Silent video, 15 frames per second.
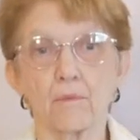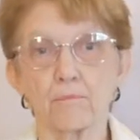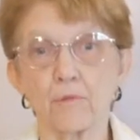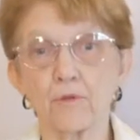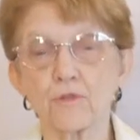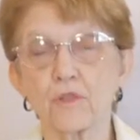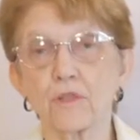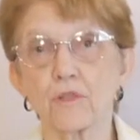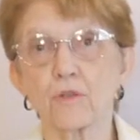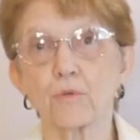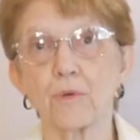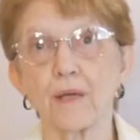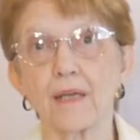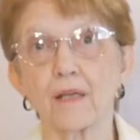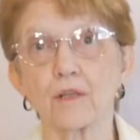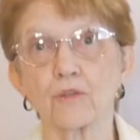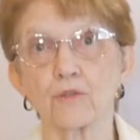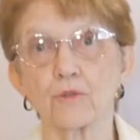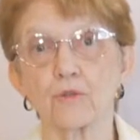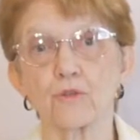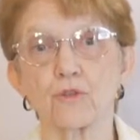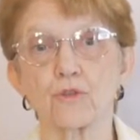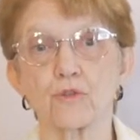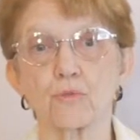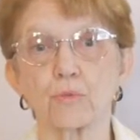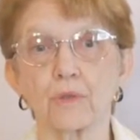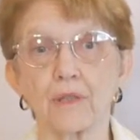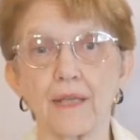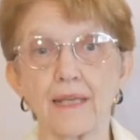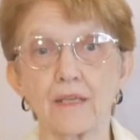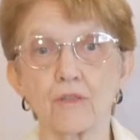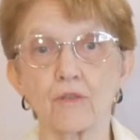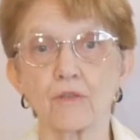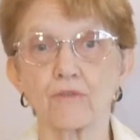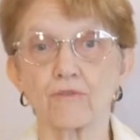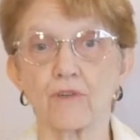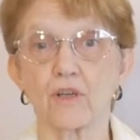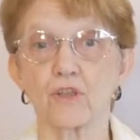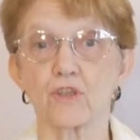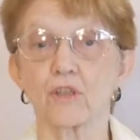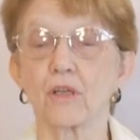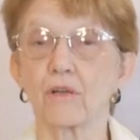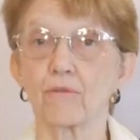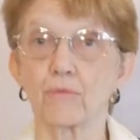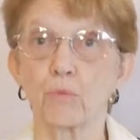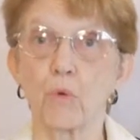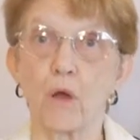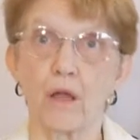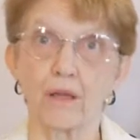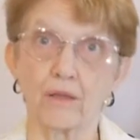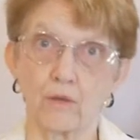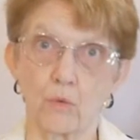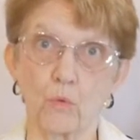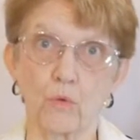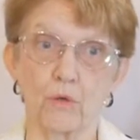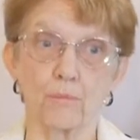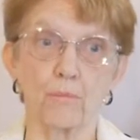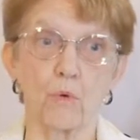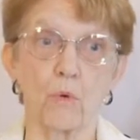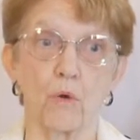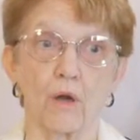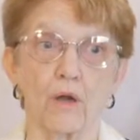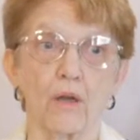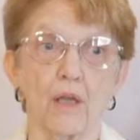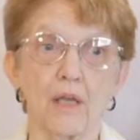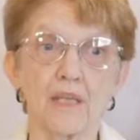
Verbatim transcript: Most of the cranial sutures relate to the function of one or more